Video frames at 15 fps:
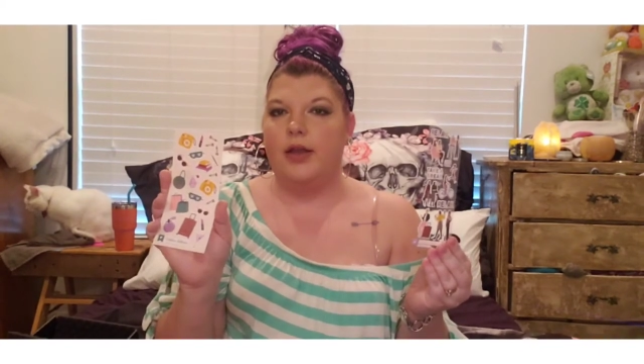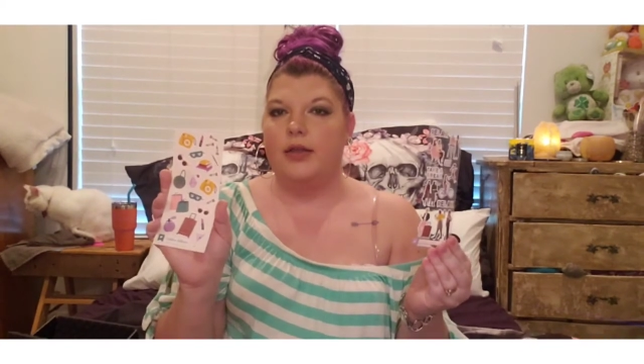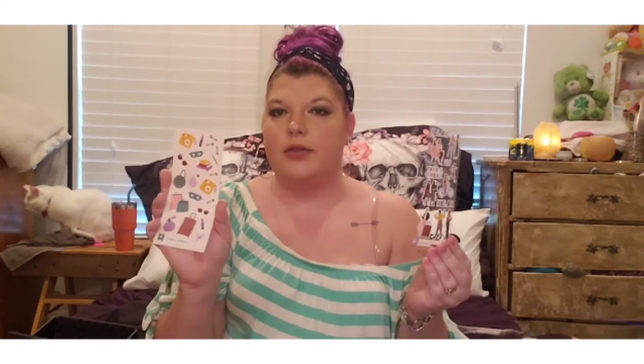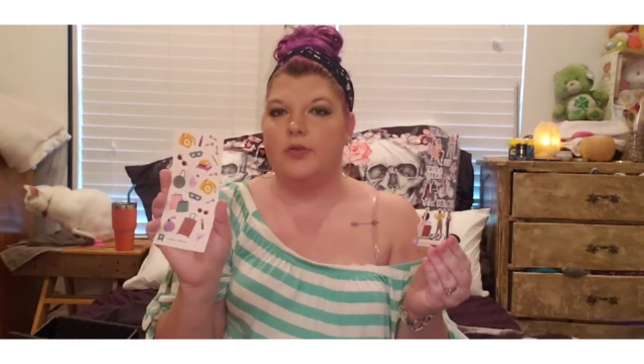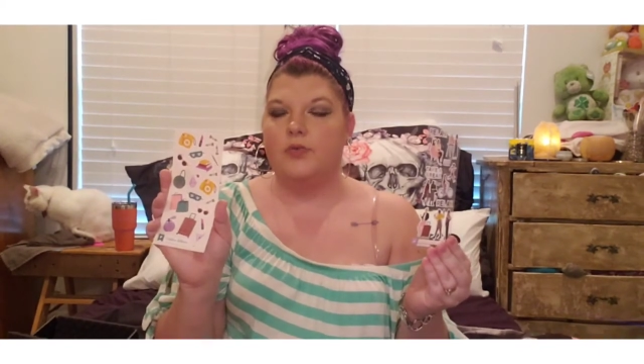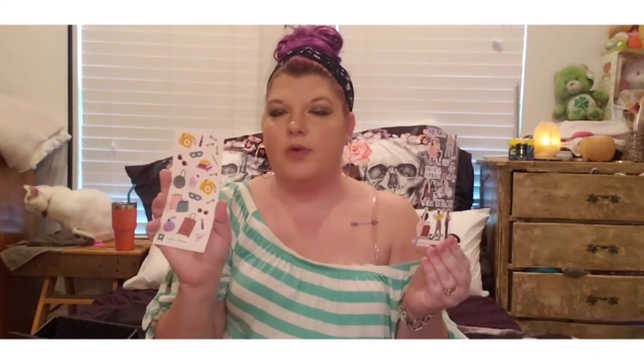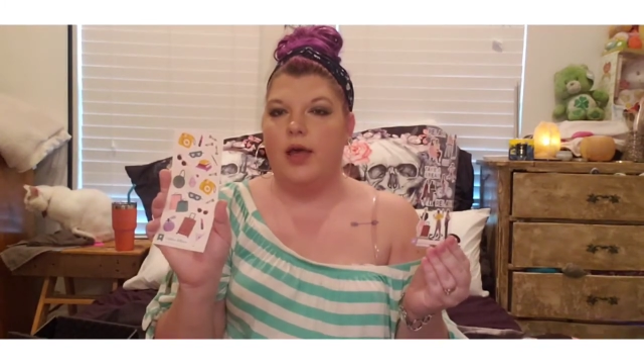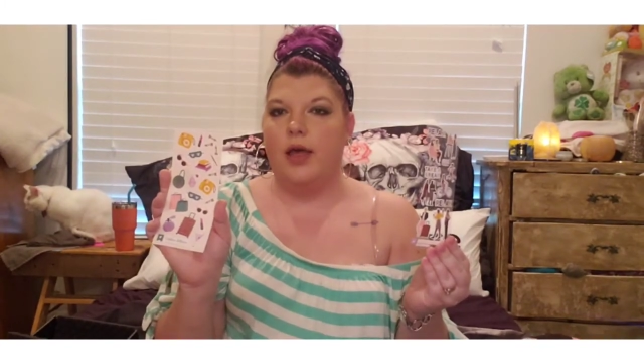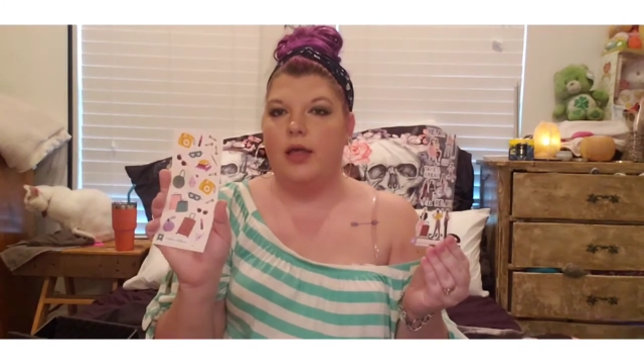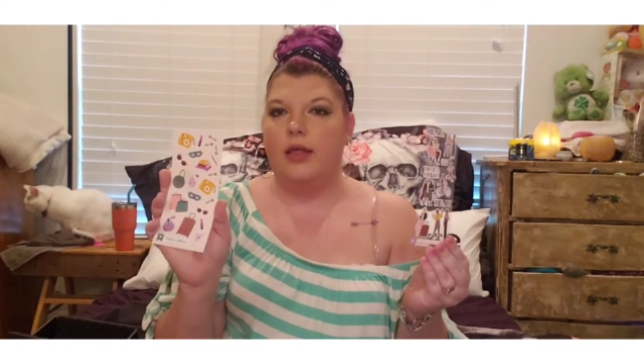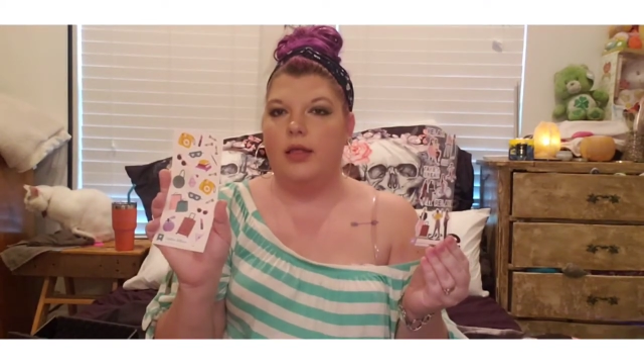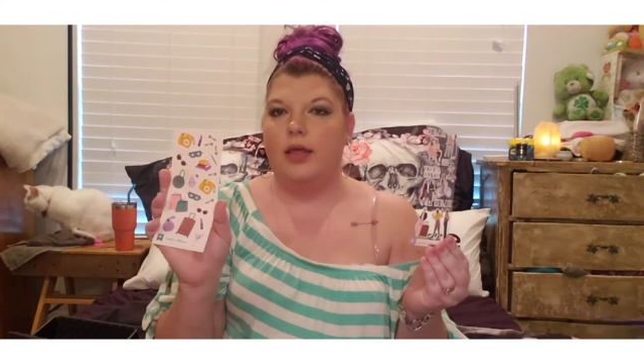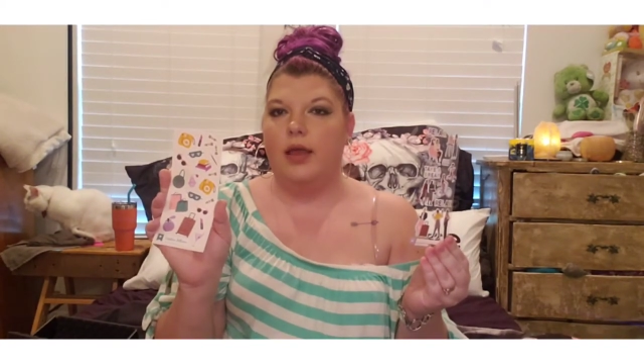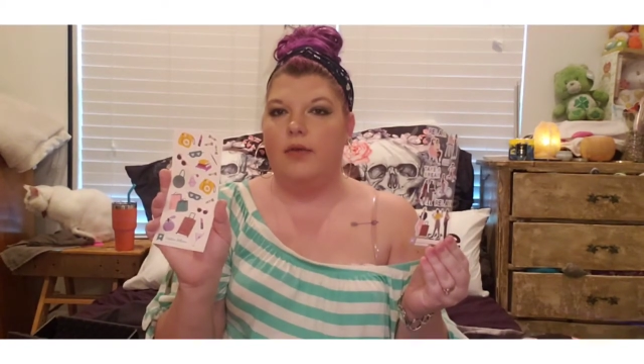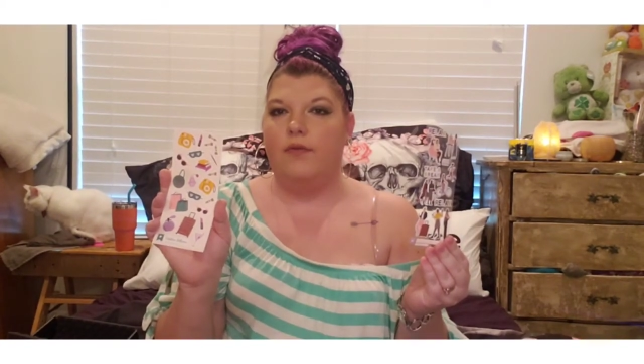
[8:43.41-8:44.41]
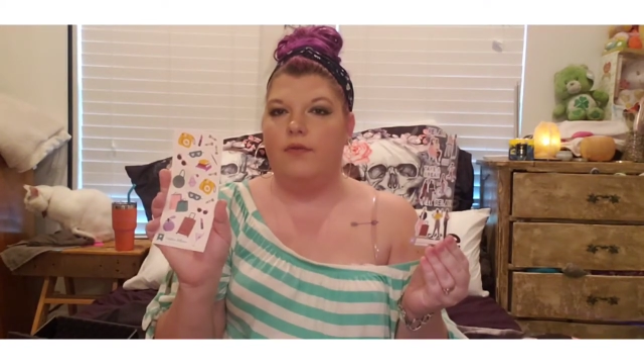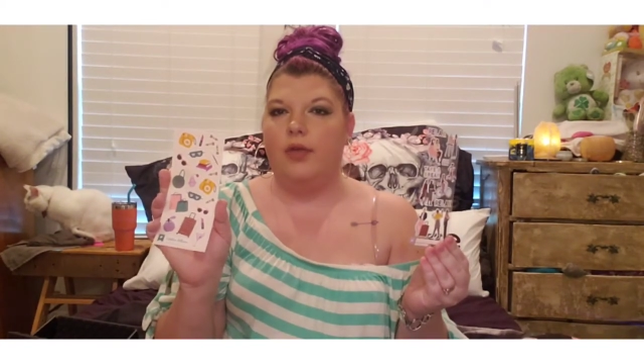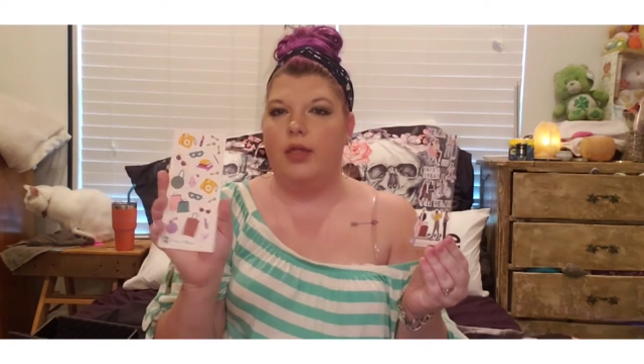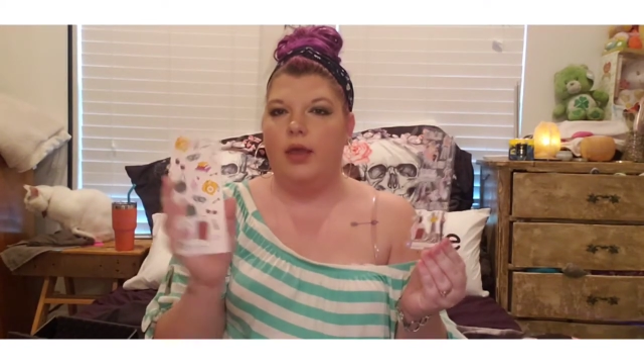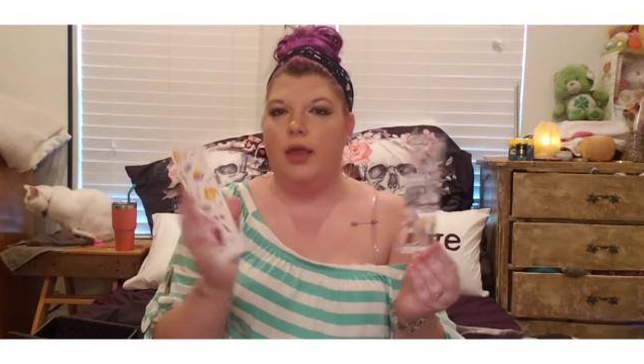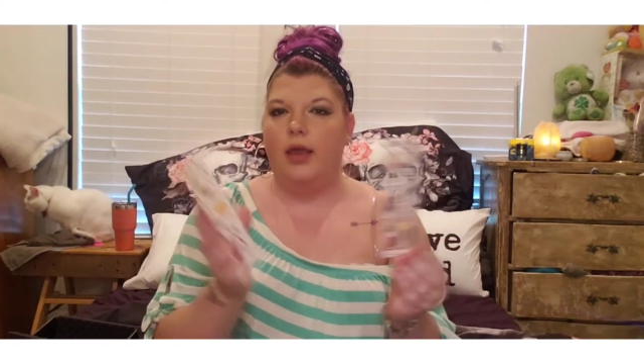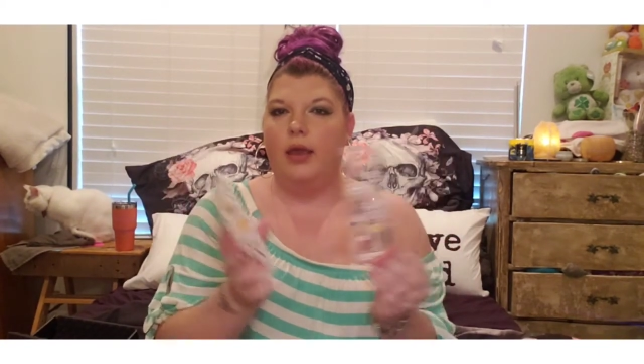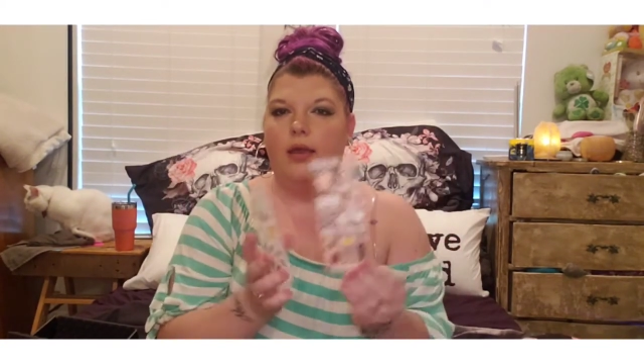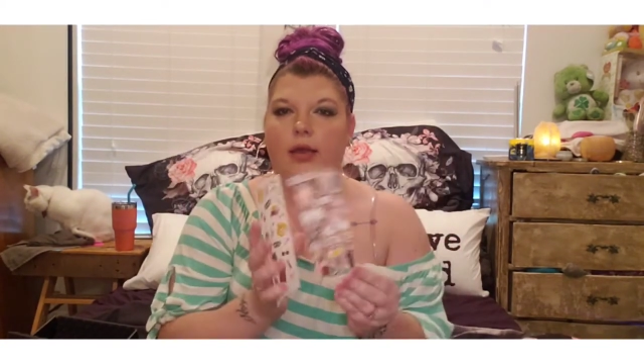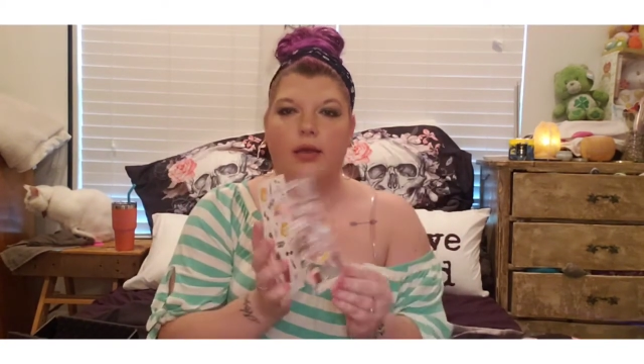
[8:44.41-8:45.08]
as well, I feel like.